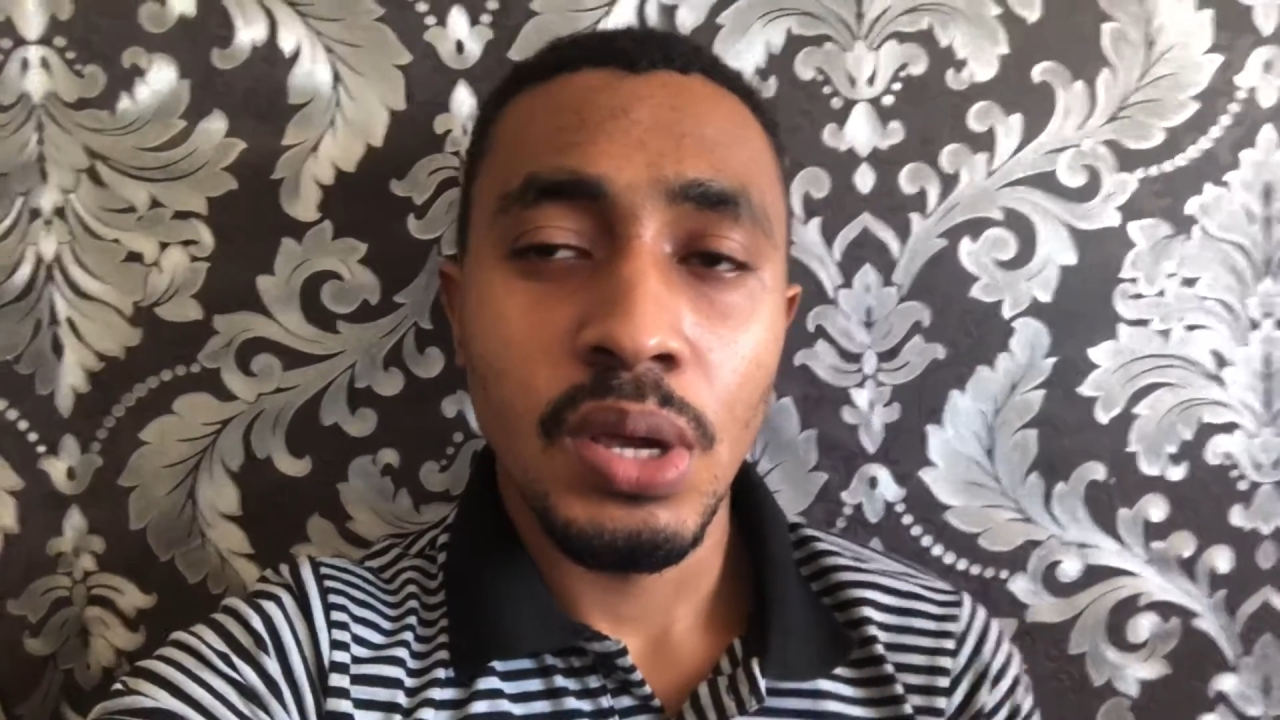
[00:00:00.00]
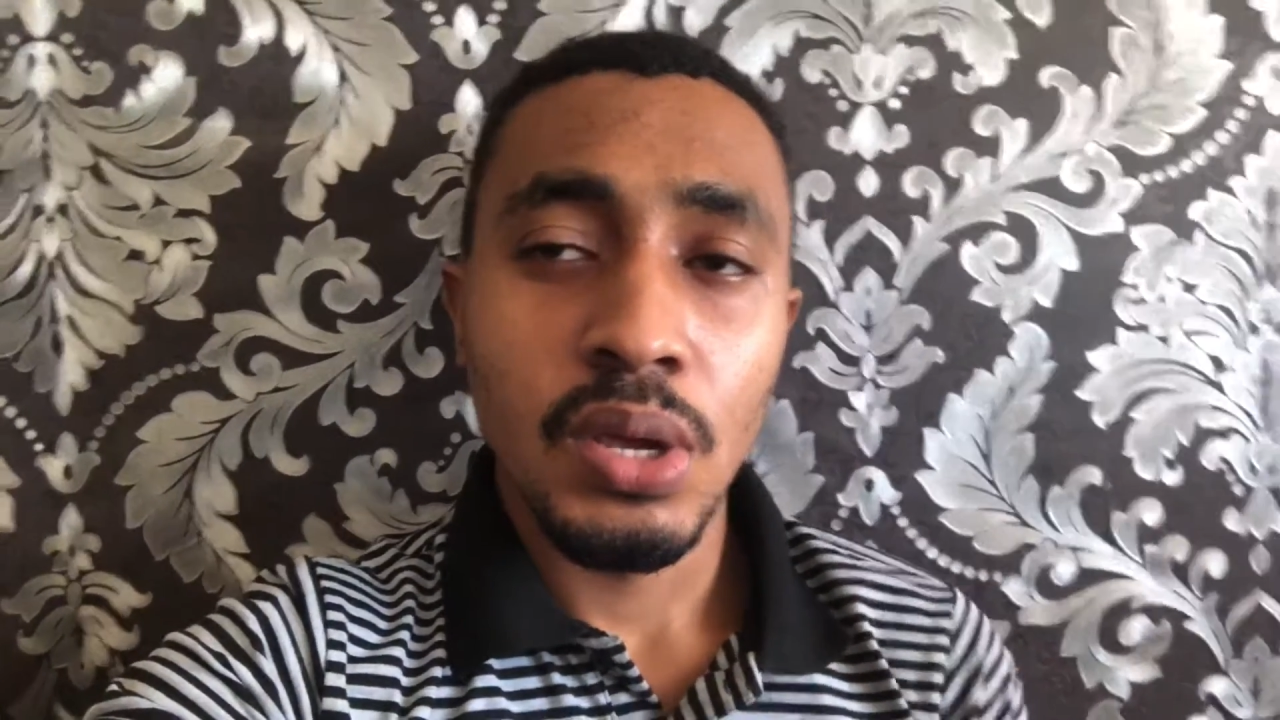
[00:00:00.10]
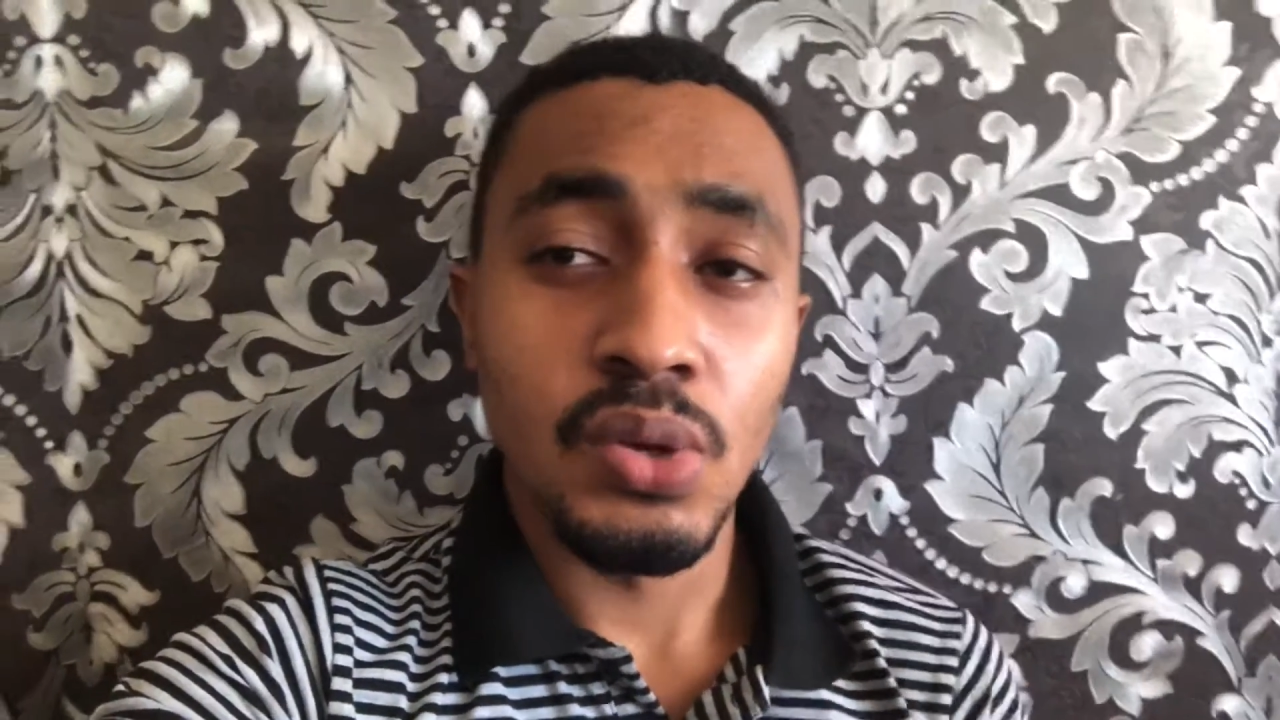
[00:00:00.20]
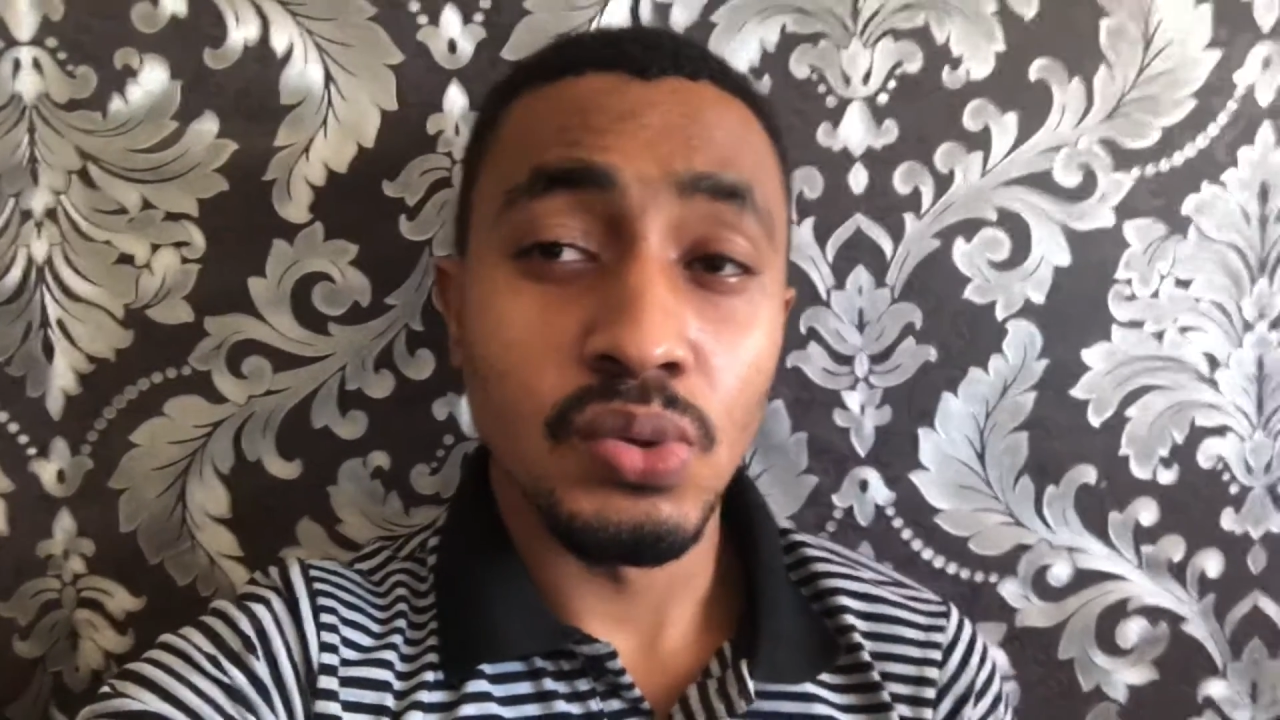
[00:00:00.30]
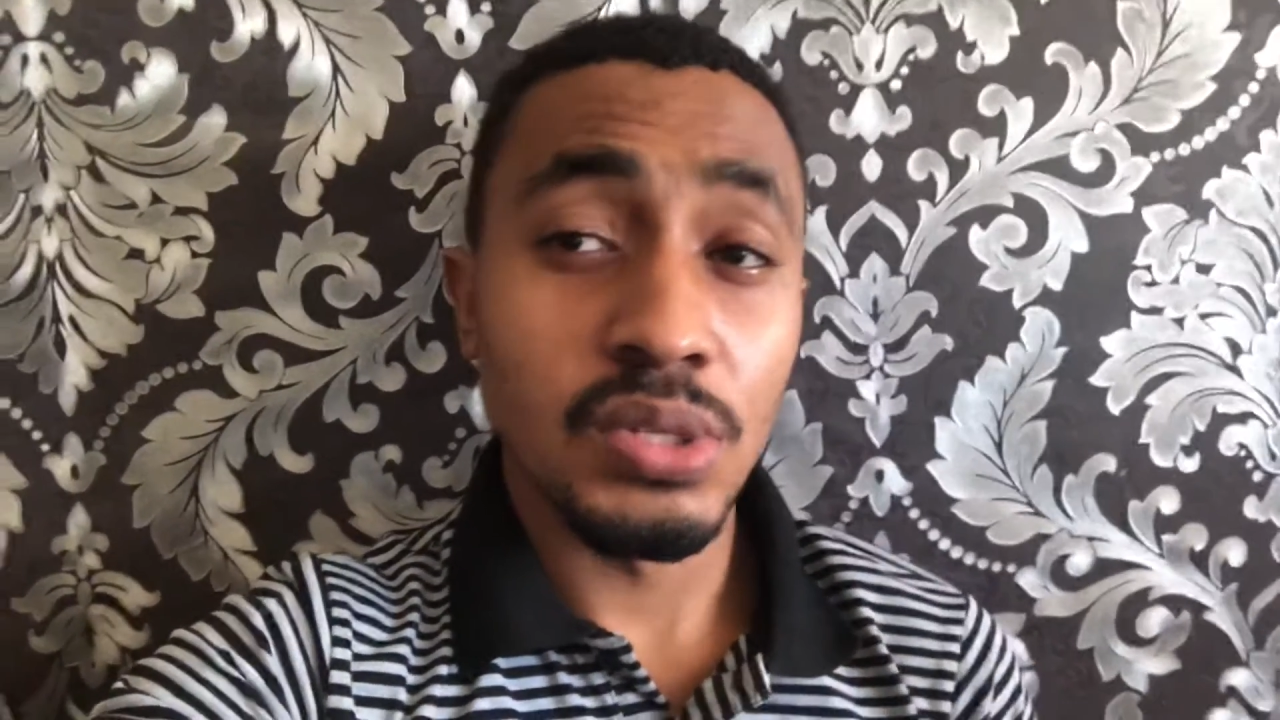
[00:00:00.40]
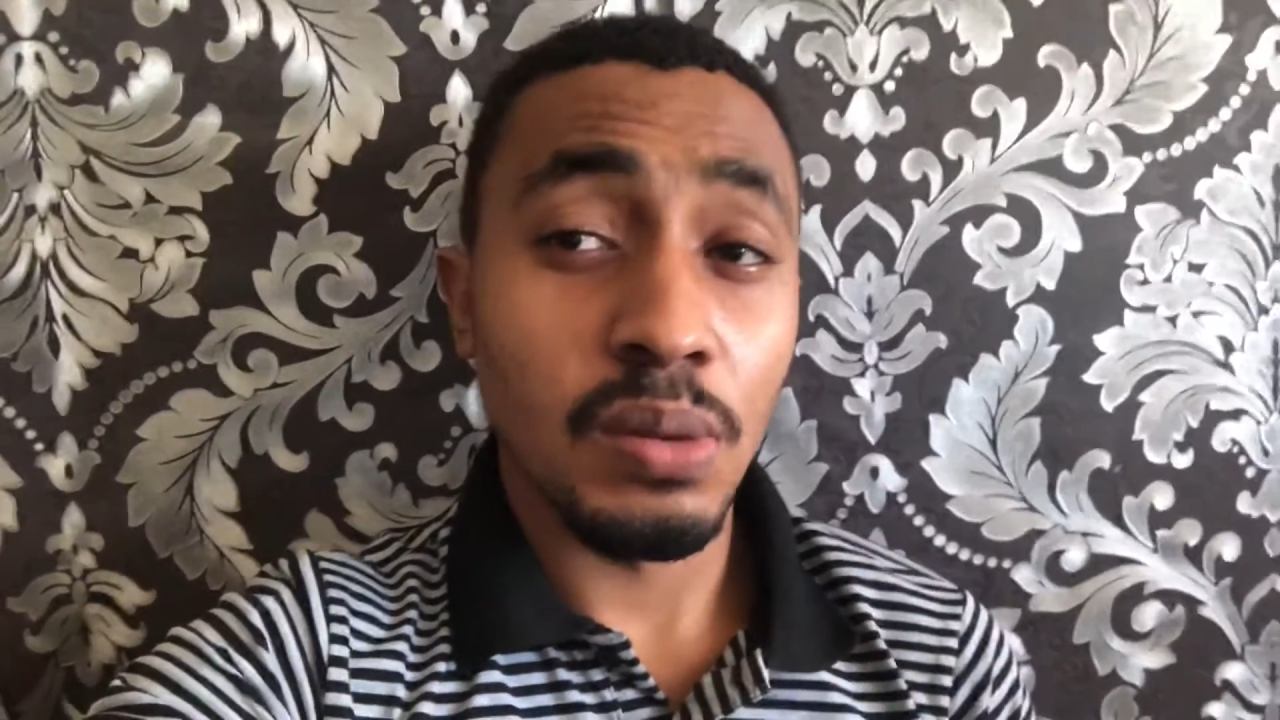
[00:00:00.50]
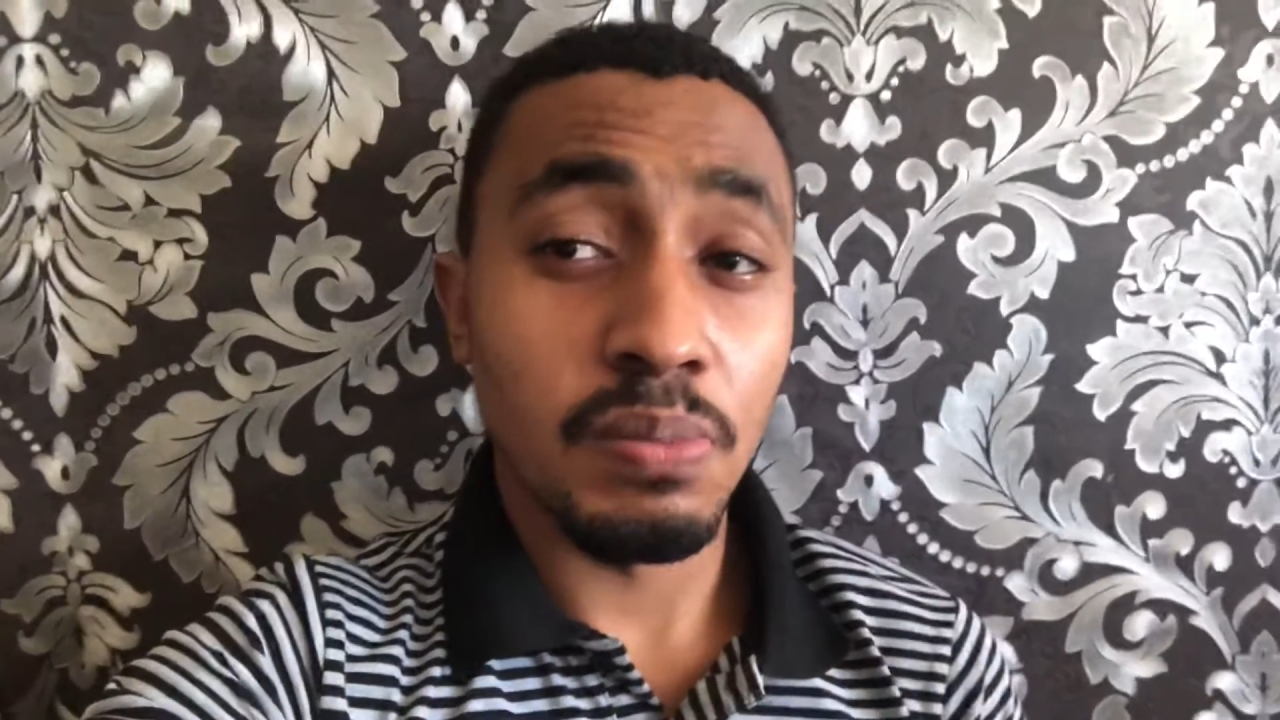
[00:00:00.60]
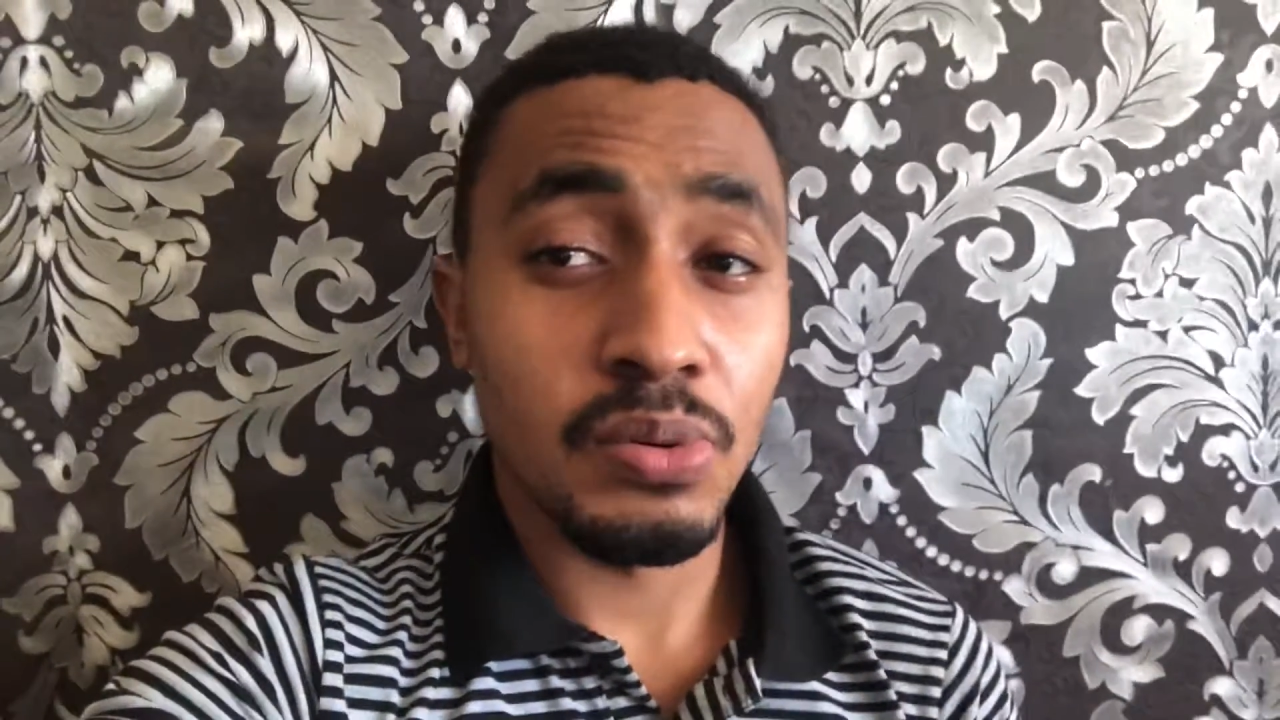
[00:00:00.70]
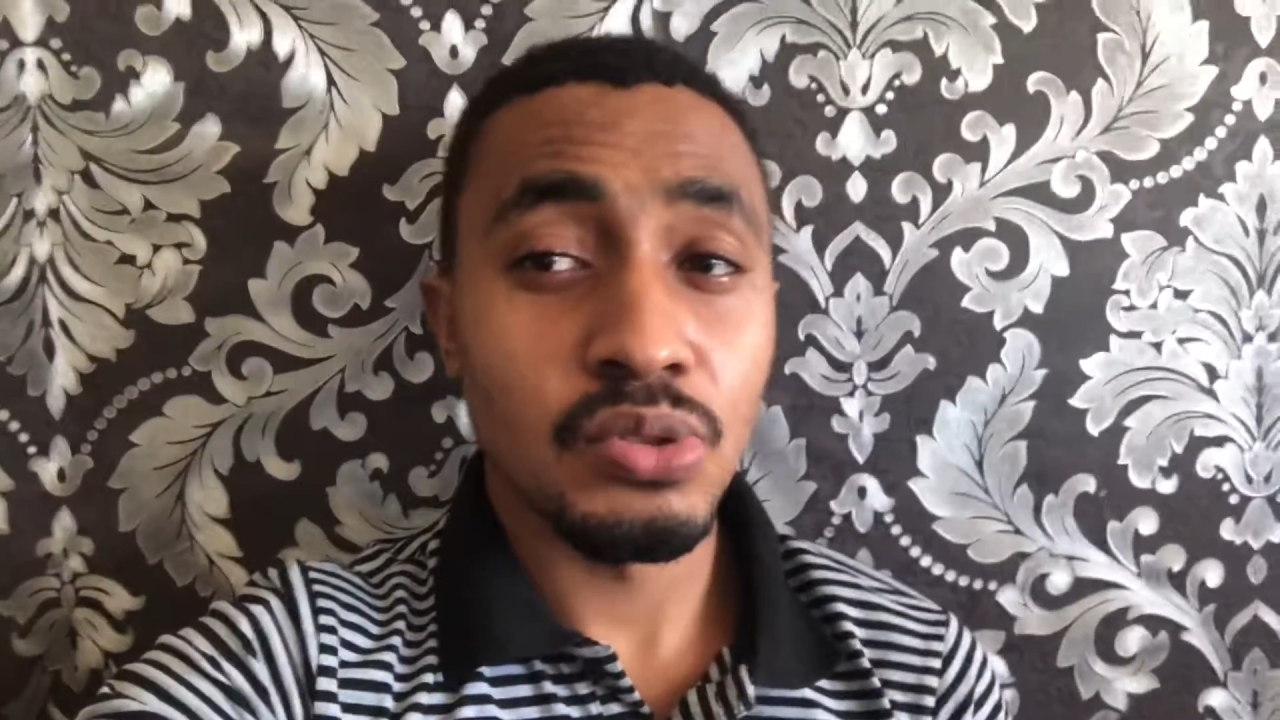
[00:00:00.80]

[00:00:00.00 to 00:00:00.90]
You support